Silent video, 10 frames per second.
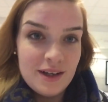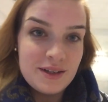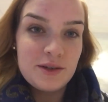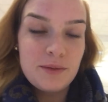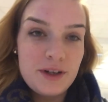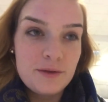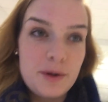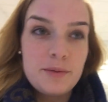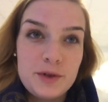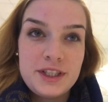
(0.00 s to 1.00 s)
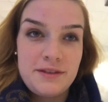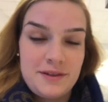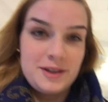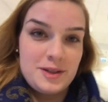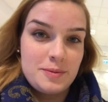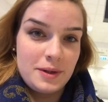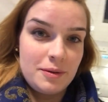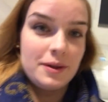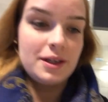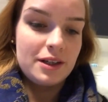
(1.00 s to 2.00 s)
So one more difference
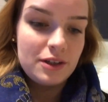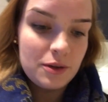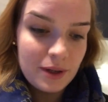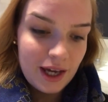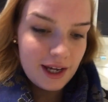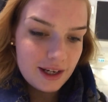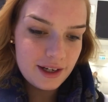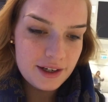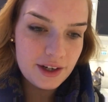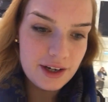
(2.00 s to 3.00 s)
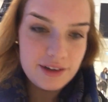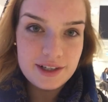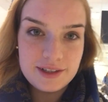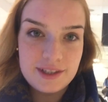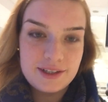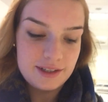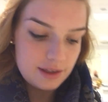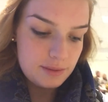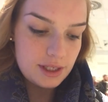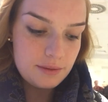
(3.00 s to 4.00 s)
between the UK and Hungarian
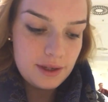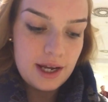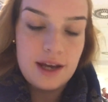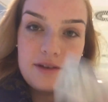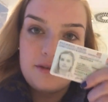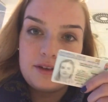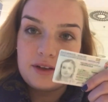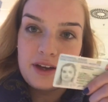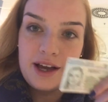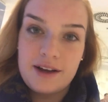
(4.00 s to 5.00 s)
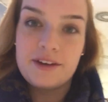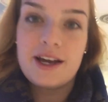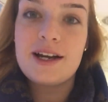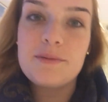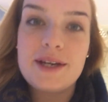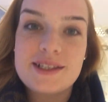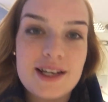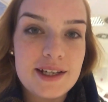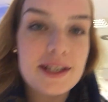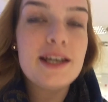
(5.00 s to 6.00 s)
system that we have a card-based
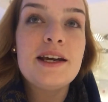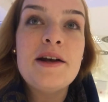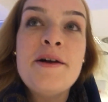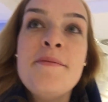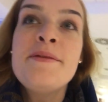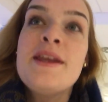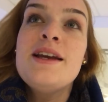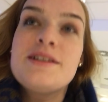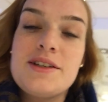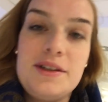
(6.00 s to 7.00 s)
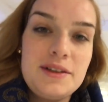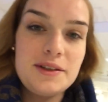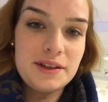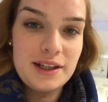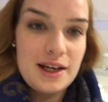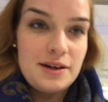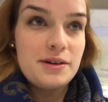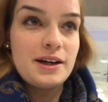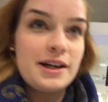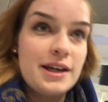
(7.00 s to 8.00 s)
ID. So
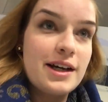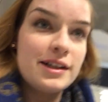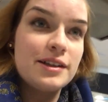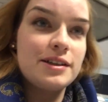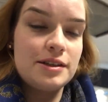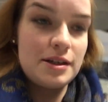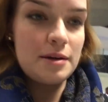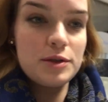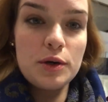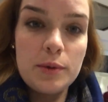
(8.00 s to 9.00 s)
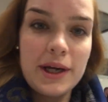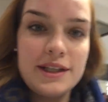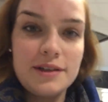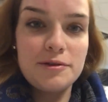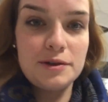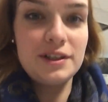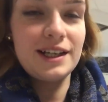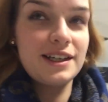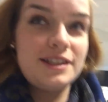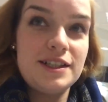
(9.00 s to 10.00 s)
now I'm not waiting for the
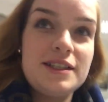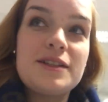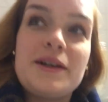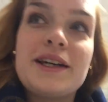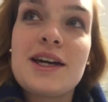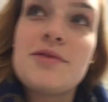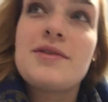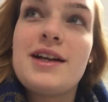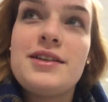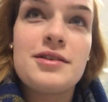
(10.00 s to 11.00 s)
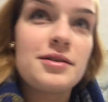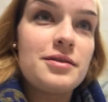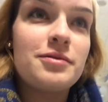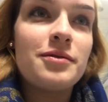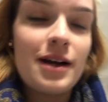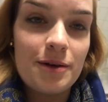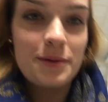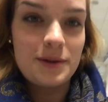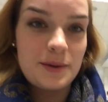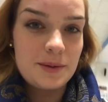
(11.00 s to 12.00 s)
luggages, so I can run
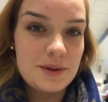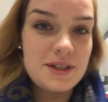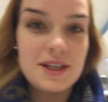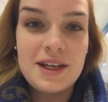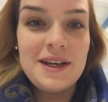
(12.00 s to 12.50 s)
afterwards.